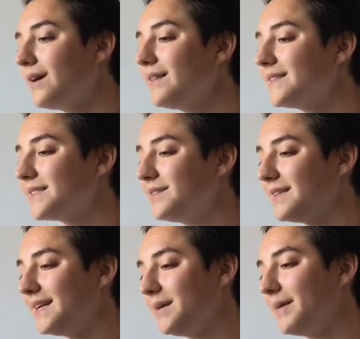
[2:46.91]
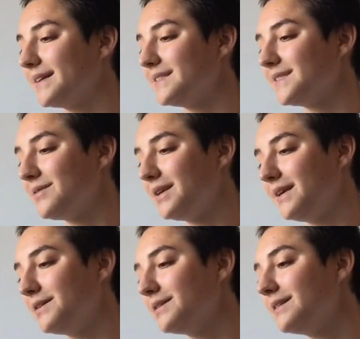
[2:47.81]
Oh, this little ladybug is so
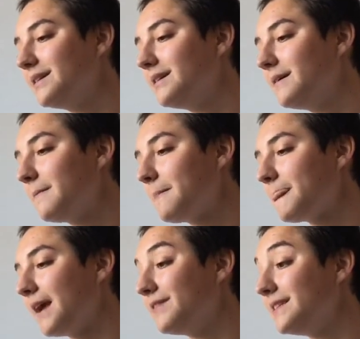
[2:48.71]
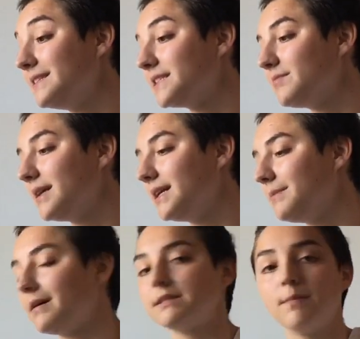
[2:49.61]
cute. I released some
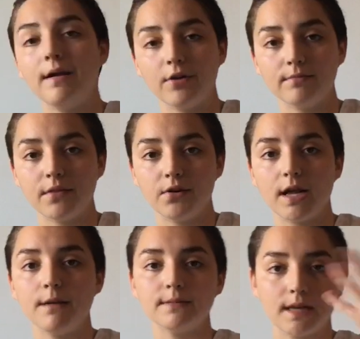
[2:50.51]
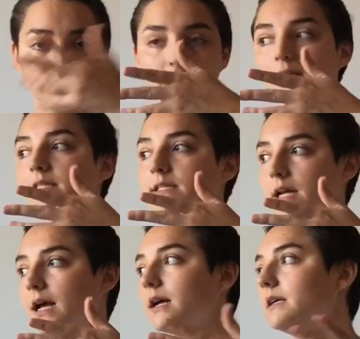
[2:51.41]
ladybugs in my room the other day because I released
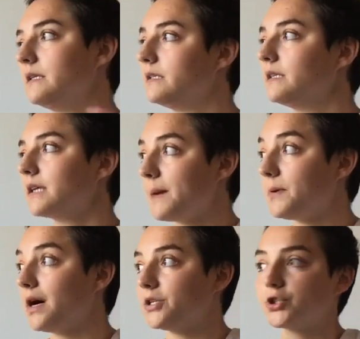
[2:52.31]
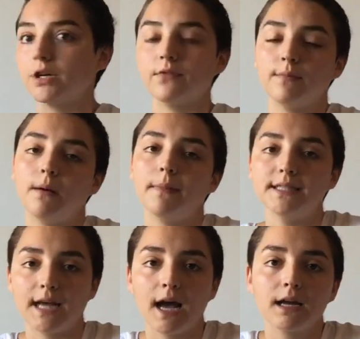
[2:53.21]
a couple hundred of them on
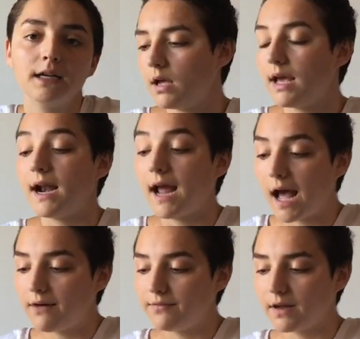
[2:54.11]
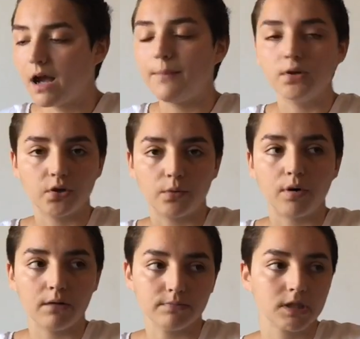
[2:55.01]
my deck. And I have a couple little
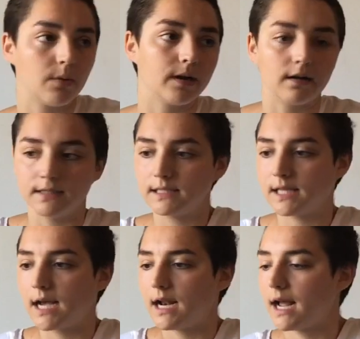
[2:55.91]
problems going on inside.